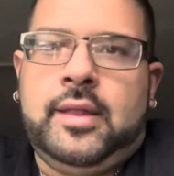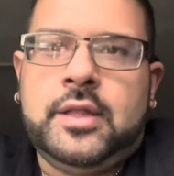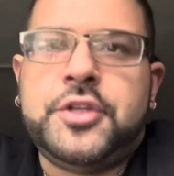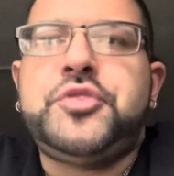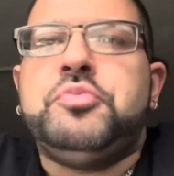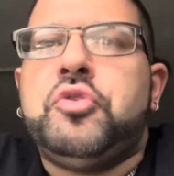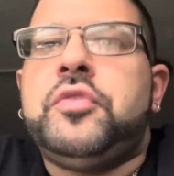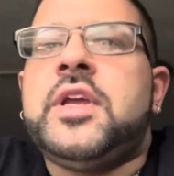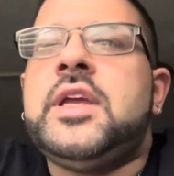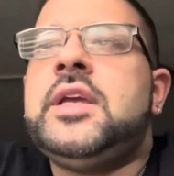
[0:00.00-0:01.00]
this
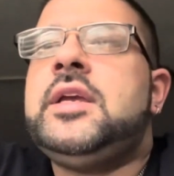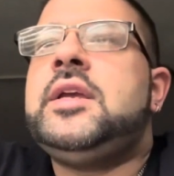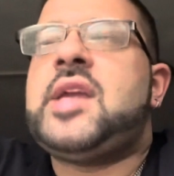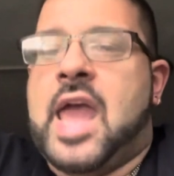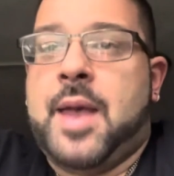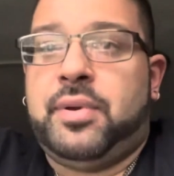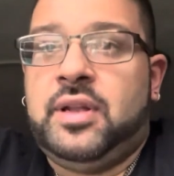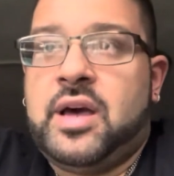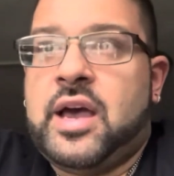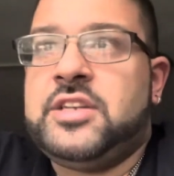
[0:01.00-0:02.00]
movie
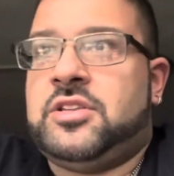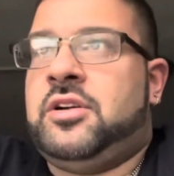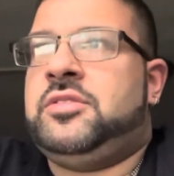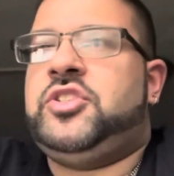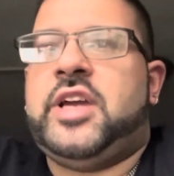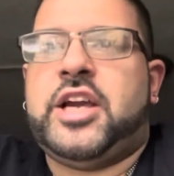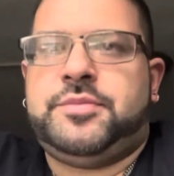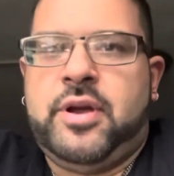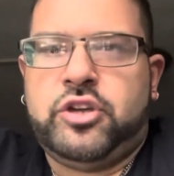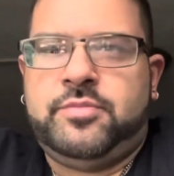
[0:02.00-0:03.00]
capitalized on Jack
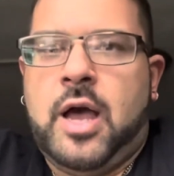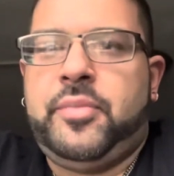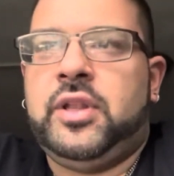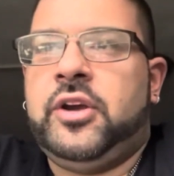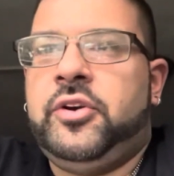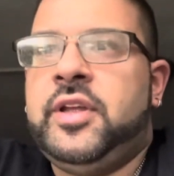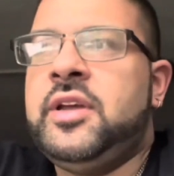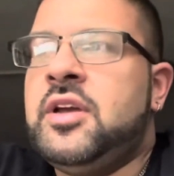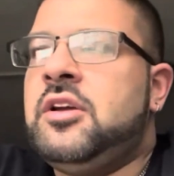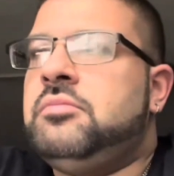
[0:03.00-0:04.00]
Sparrow's popularity,
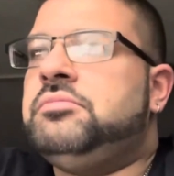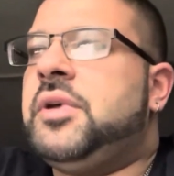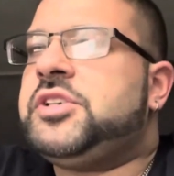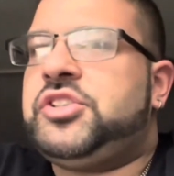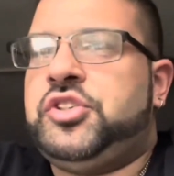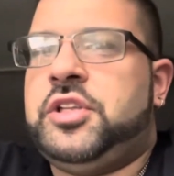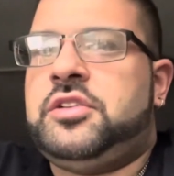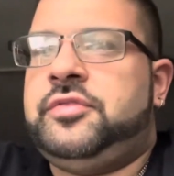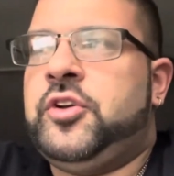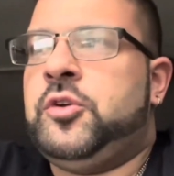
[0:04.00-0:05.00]
much to this
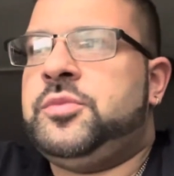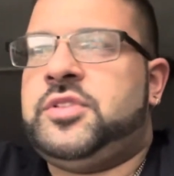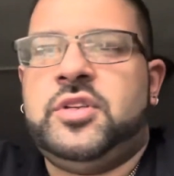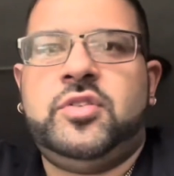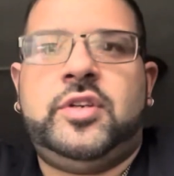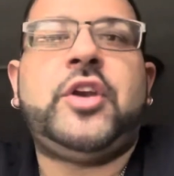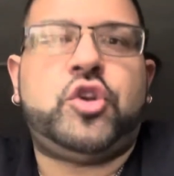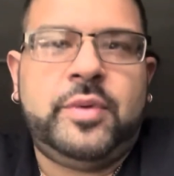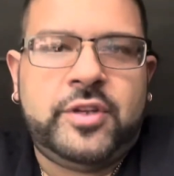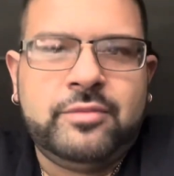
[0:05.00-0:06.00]
film's detriment.